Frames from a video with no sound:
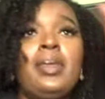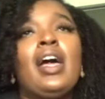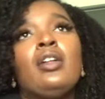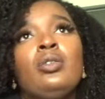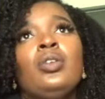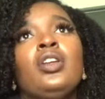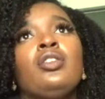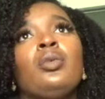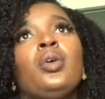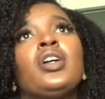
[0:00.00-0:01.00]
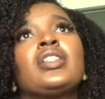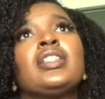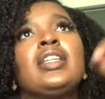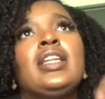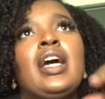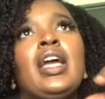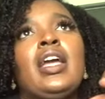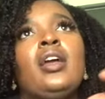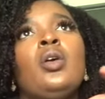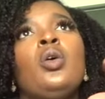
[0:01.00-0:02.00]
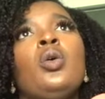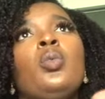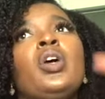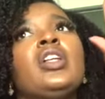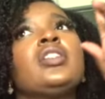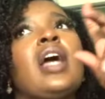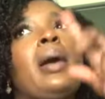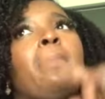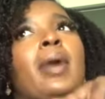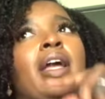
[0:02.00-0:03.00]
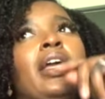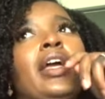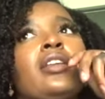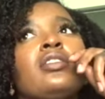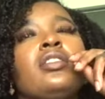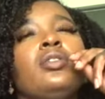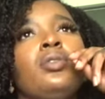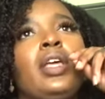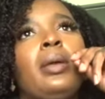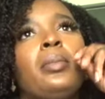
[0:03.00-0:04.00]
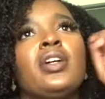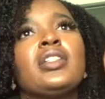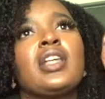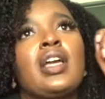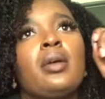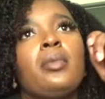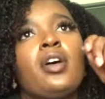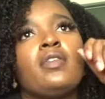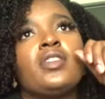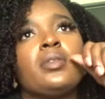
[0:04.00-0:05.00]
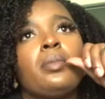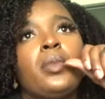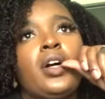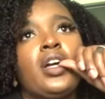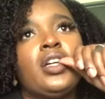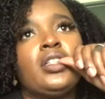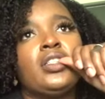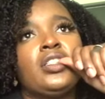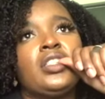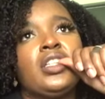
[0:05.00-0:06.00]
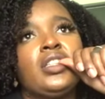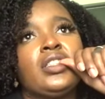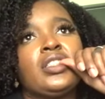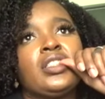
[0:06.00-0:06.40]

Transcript: I'll do another walk tonight, which I might actually do that because I am off tomorrow. So